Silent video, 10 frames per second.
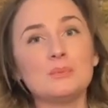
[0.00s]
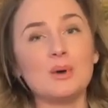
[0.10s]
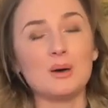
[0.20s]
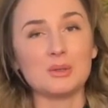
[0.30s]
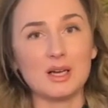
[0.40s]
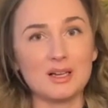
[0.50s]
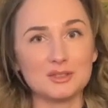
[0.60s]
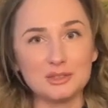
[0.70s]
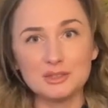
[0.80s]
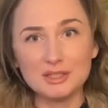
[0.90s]
I will
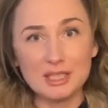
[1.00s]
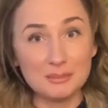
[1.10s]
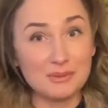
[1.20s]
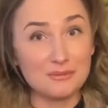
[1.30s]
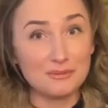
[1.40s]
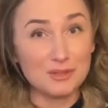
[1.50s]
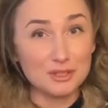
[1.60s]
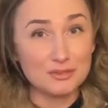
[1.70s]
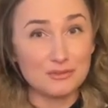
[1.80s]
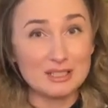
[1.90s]
ask you to keep the
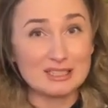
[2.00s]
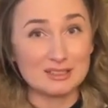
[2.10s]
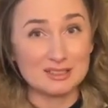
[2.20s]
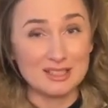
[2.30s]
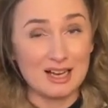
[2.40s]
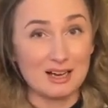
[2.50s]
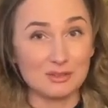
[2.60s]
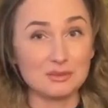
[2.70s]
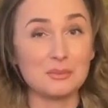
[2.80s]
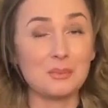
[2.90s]
first finger
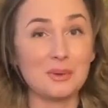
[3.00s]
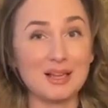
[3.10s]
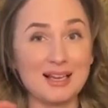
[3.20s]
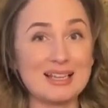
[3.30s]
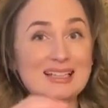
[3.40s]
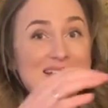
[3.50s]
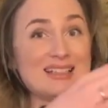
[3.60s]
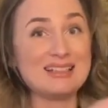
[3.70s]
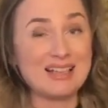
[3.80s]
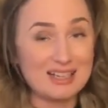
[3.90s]
down, plucking the
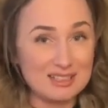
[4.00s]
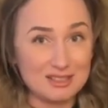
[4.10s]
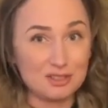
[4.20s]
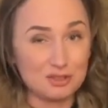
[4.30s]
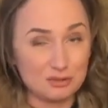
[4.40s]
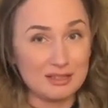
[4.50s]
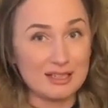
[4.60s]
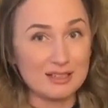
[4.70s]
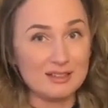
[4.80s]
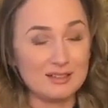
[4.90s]
next
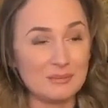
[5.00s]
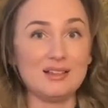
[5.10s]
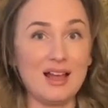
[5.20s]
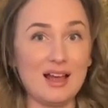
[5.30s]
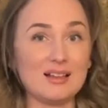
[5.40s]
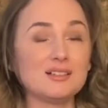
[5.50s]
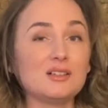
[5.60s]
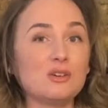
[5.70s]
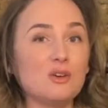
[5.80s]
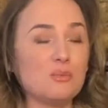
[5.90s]
string, then
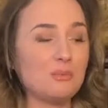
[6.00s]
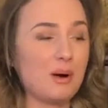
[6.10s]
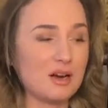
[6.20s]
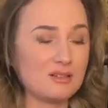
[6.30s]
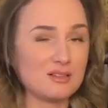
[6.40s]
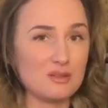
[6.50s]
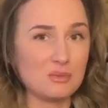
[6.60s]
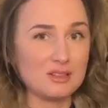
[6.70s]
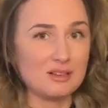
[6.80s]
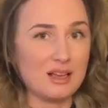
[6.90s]
go parallel
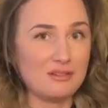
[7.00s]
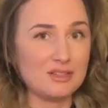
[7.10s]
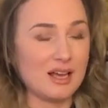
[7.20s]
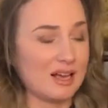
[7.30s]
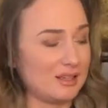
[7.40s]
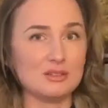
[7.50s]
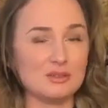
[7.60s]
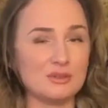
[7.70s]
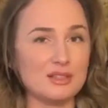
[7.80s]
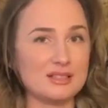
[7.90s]
with the left hand,
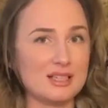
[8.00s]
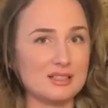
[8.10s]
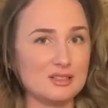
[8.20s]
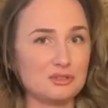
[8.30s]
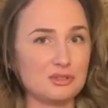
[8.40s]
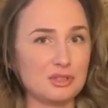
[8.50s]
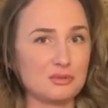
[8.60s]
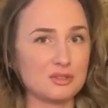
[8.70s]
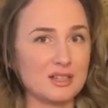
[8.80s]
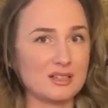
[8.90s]
doing that string
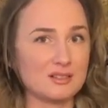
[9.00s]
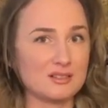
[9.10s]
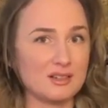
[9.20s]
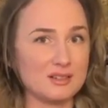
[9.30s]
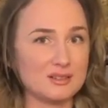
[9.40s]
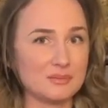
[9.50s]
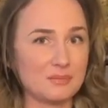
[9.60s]
cross exercise.